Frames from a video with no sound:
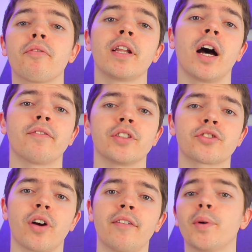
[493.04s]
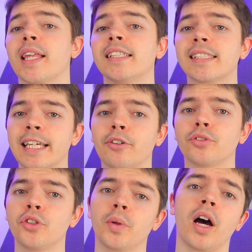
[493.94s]
3.5-inch drive with a single
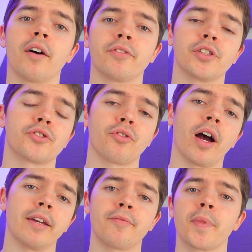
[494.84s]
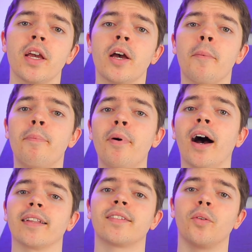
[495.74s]
2.5-inch drive.
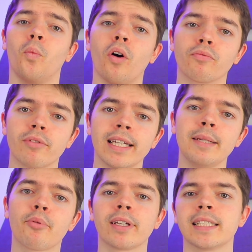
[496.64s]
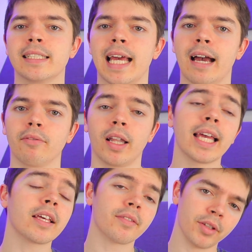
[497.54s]
But what really brings it down,
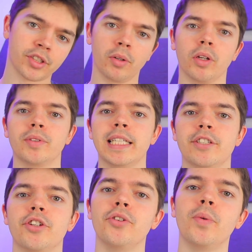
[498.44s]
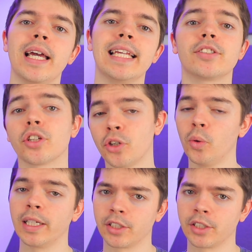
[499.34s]
like the Solo T2, is the cooling